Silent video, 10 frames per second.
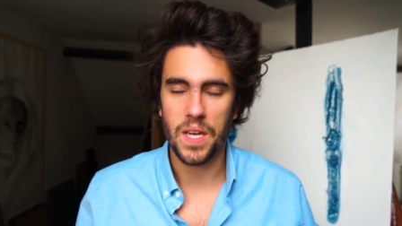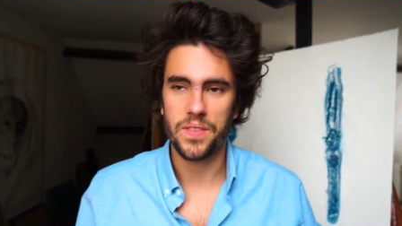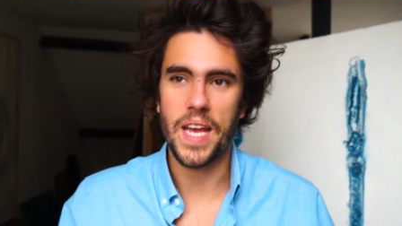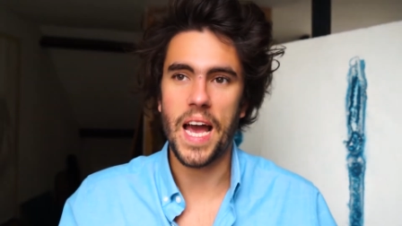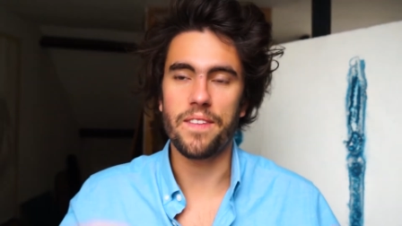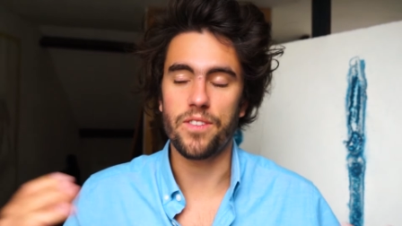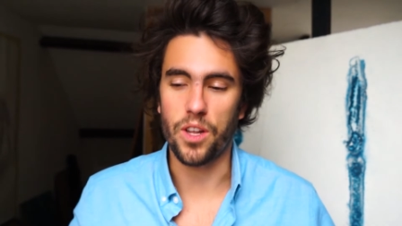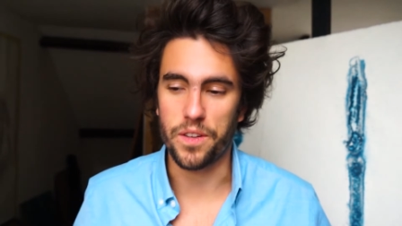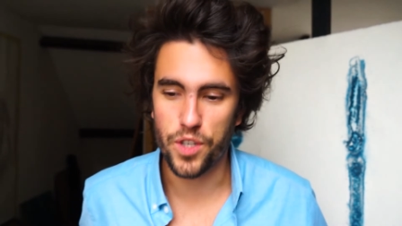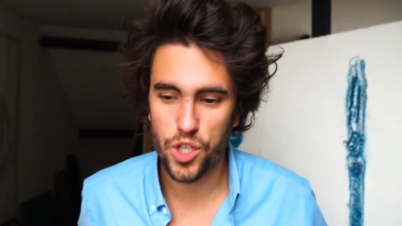They have a lot
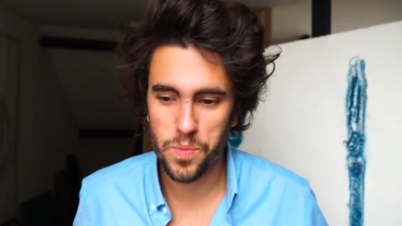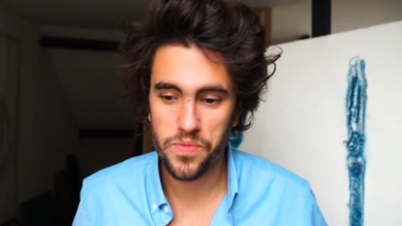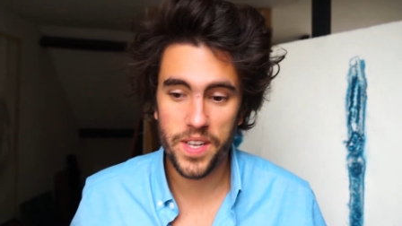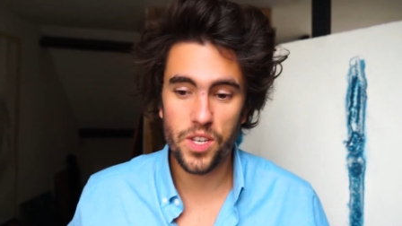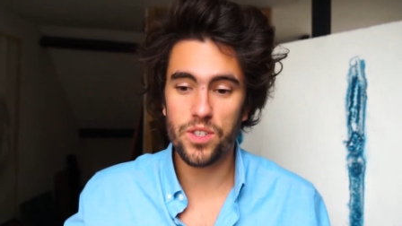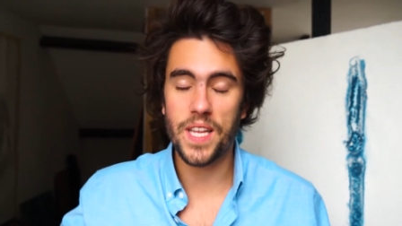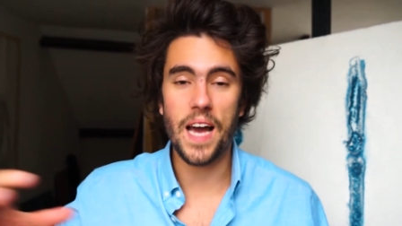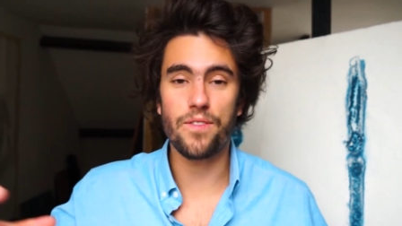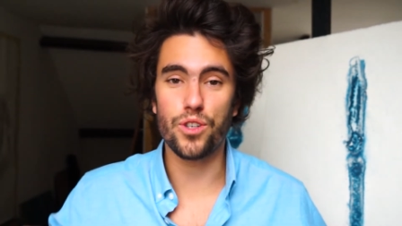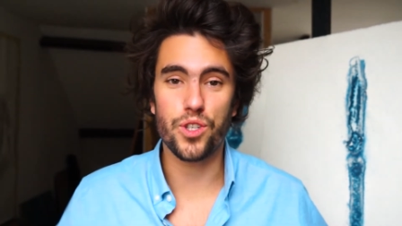of YouTube videos, they
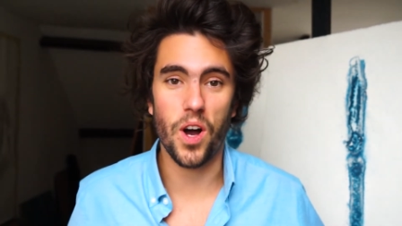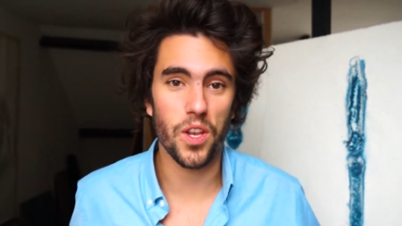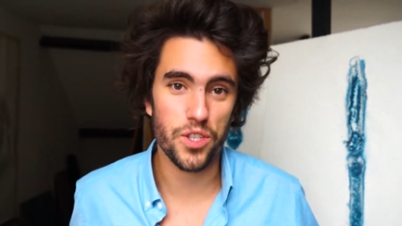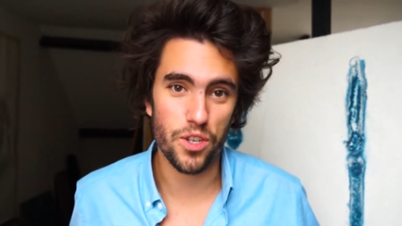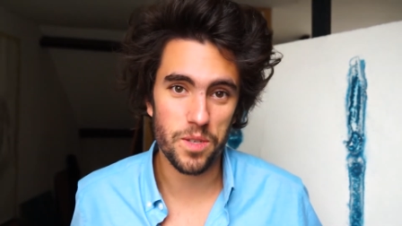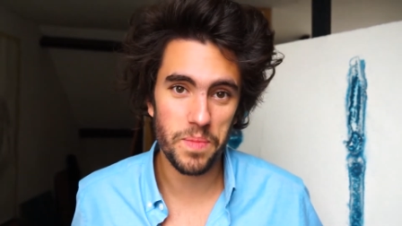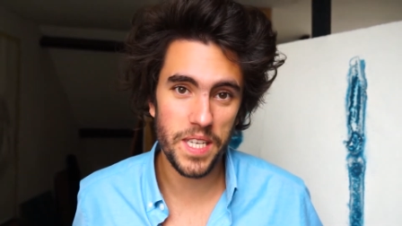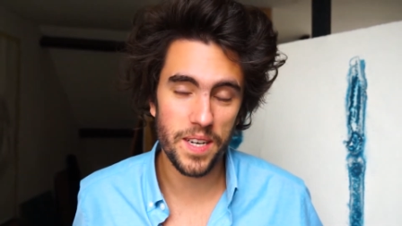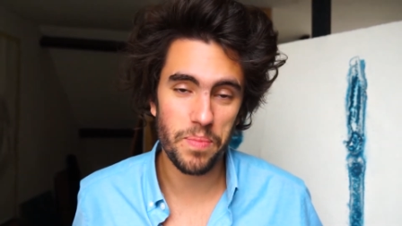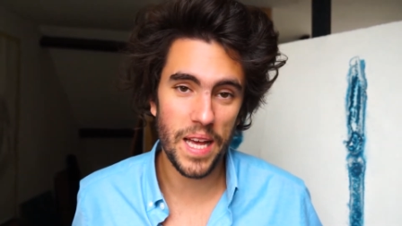have also other social
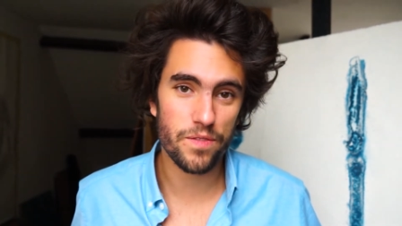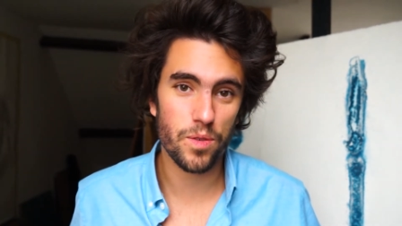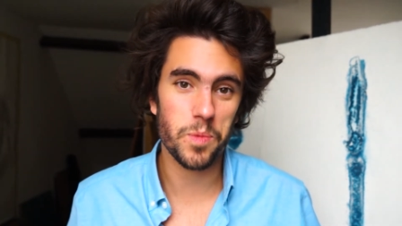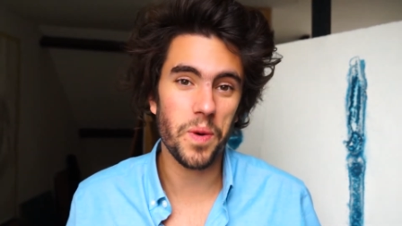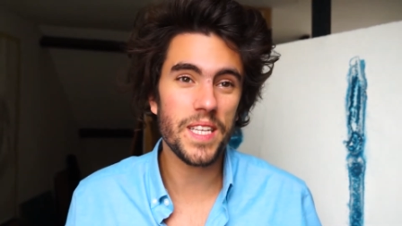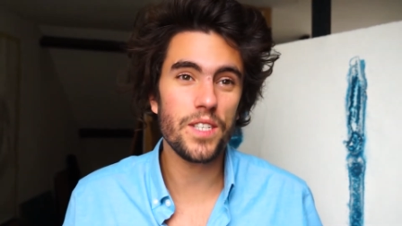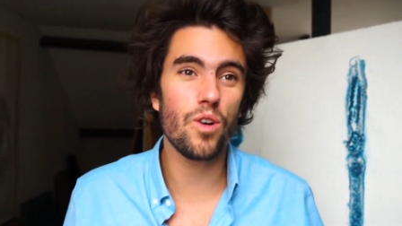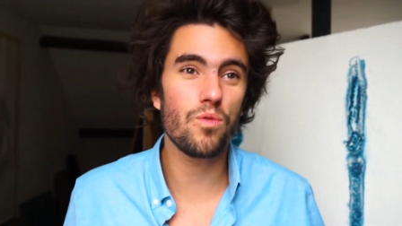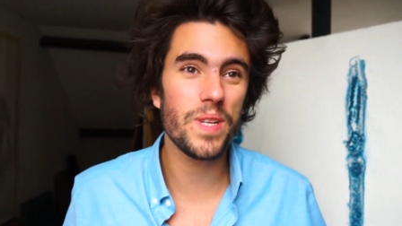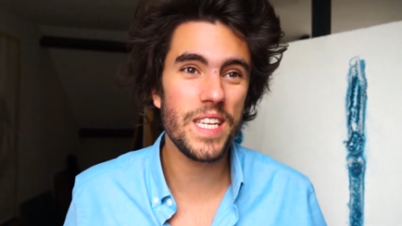media platforms, but they
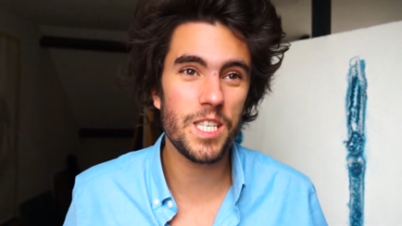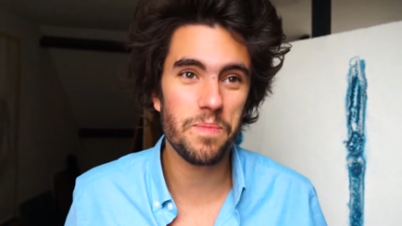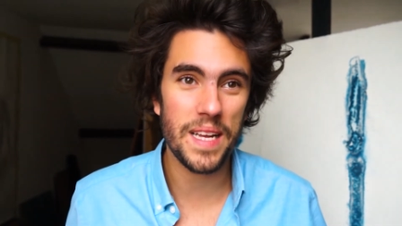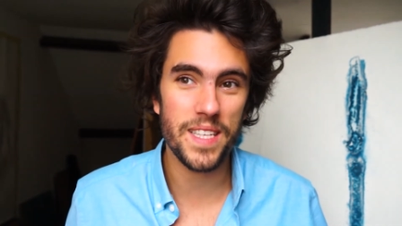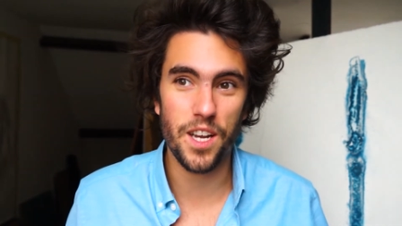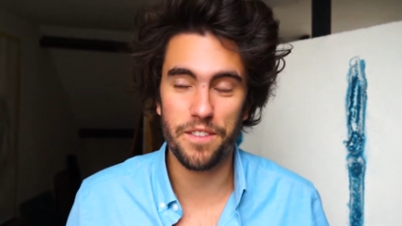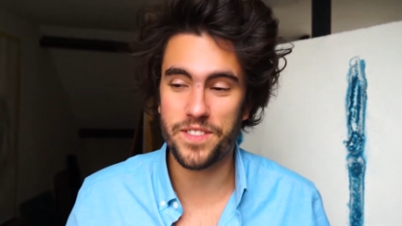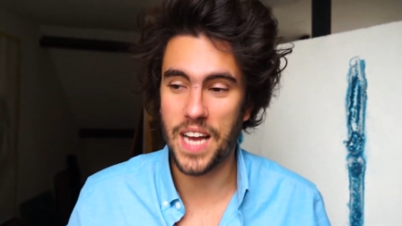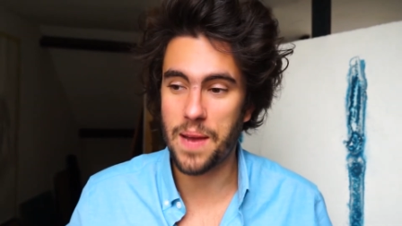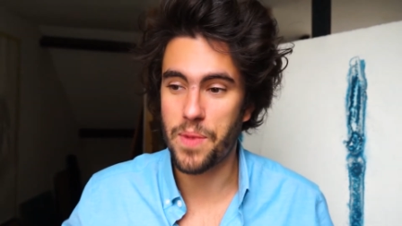don't really spend enough
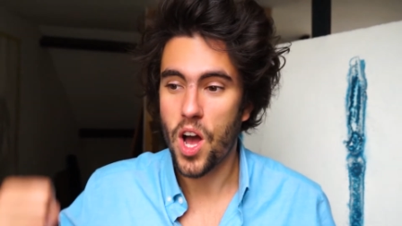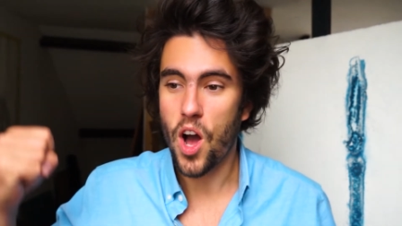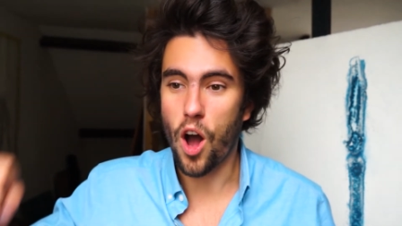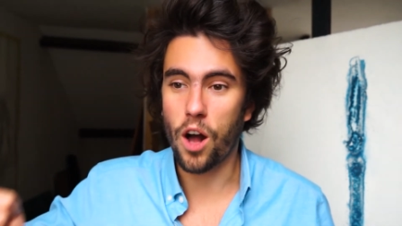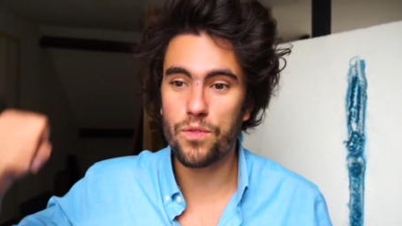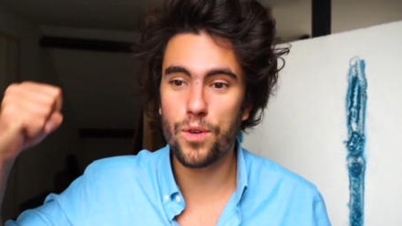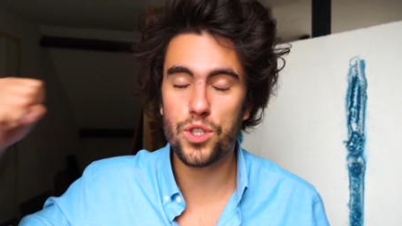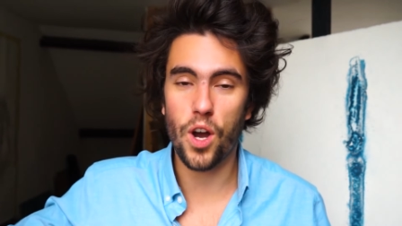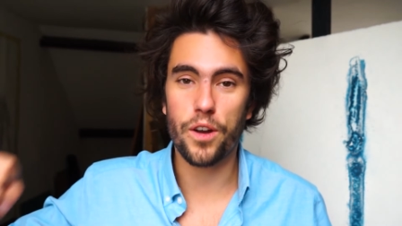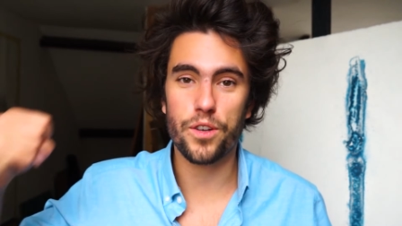time on those
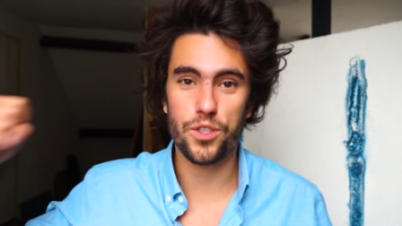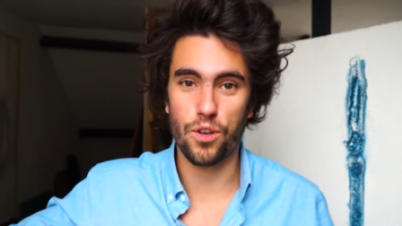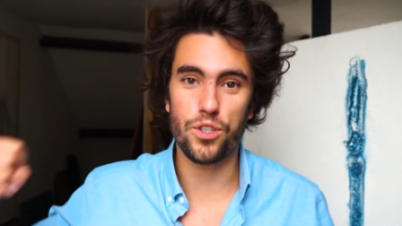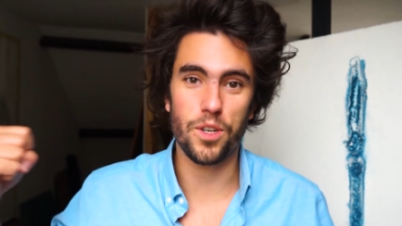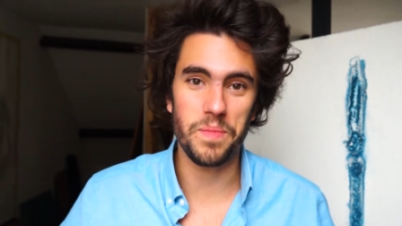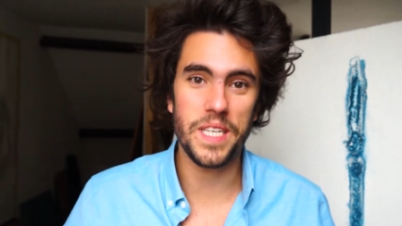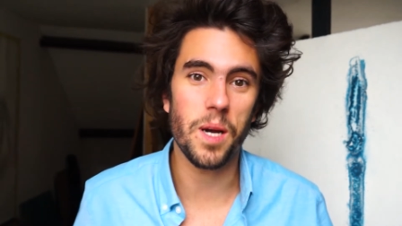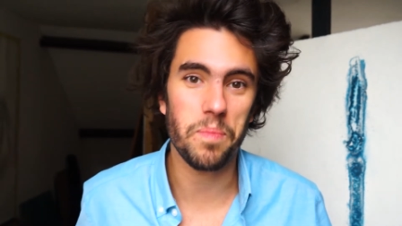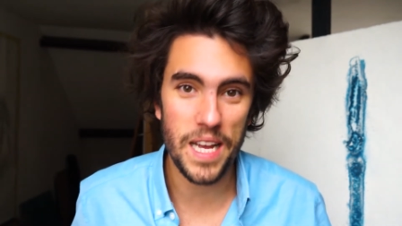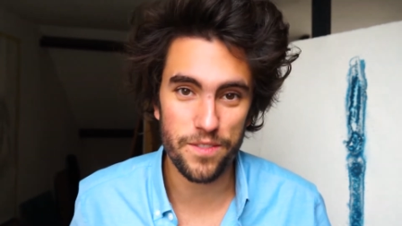other social media
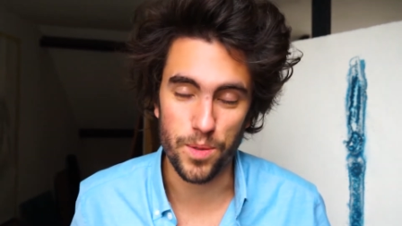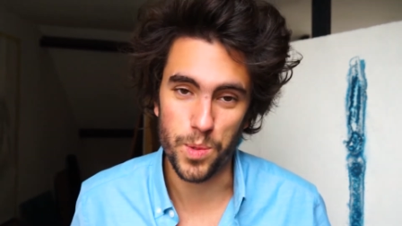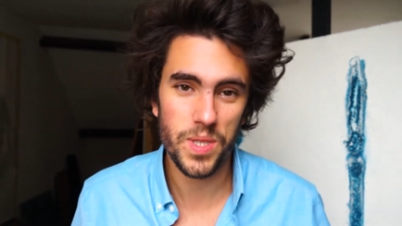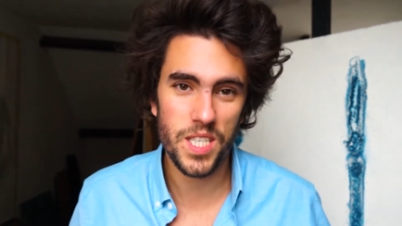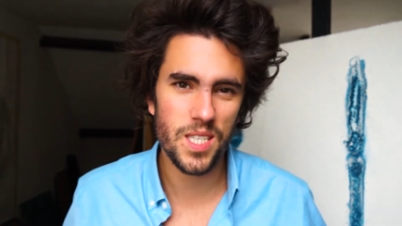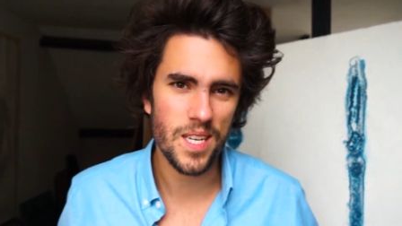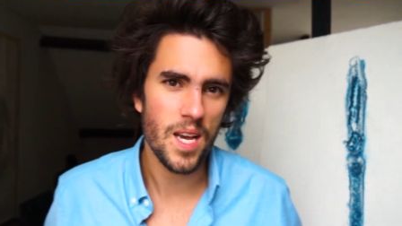platforms, which is